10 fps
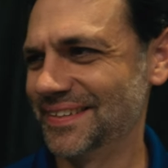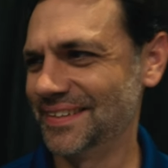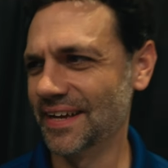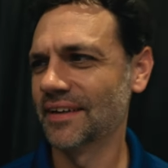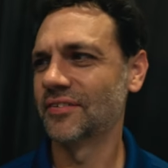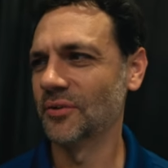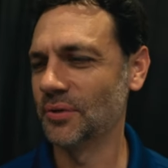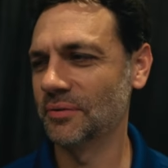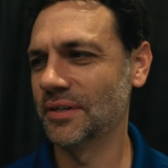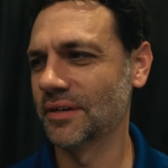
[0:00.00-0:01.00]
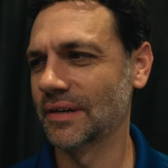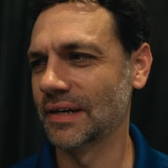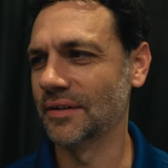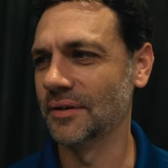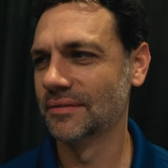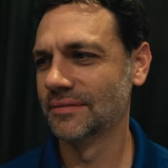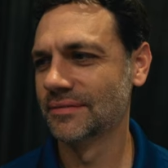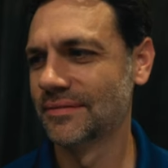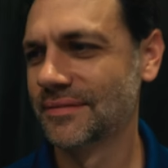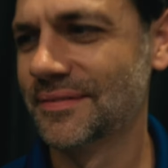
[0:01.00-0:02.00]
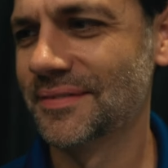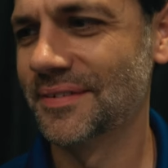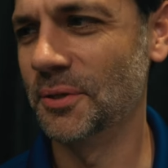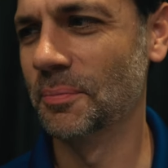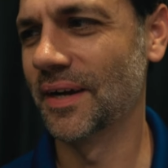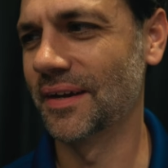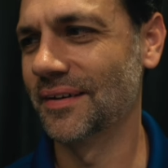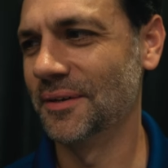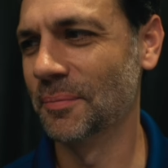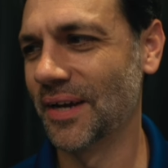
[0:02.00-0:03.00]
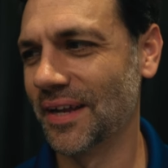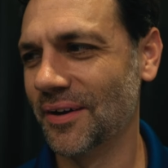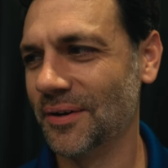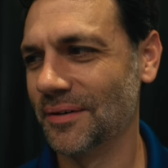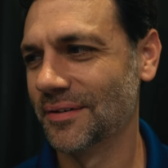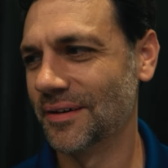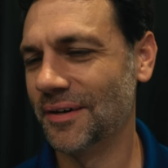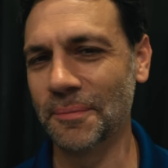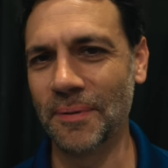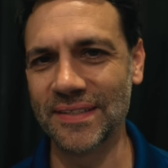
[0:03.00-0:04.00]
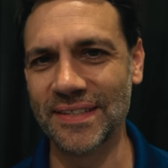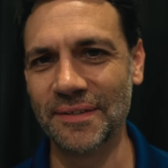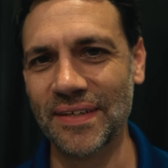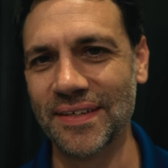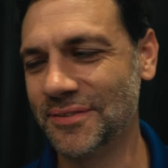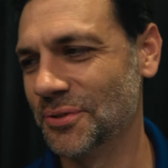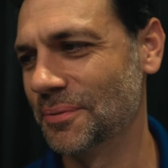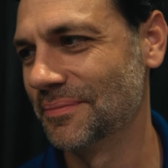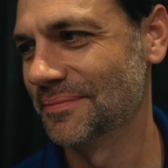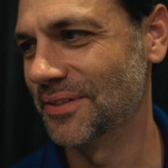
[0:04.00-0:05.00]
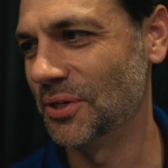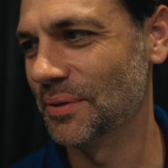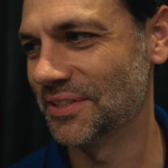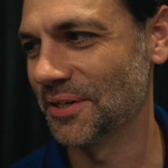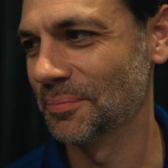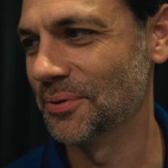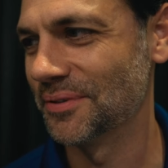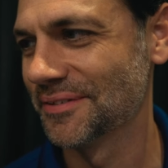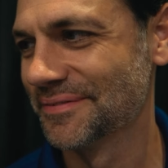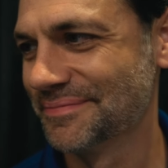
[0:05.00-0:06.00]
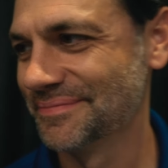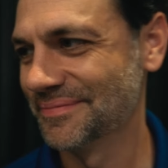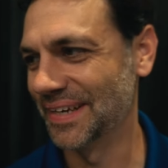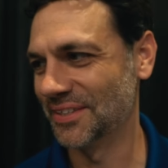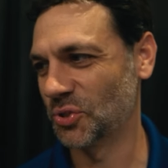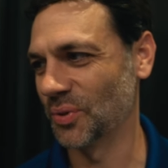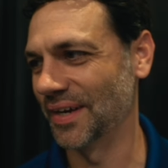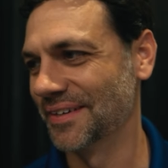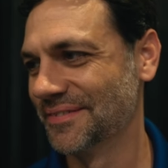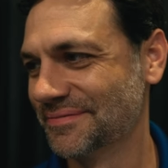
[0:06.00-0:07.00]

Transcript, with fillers: Yes, only when you're around though. Oh. You bring you bring it all all the positivity to the USARK booth, and it's great.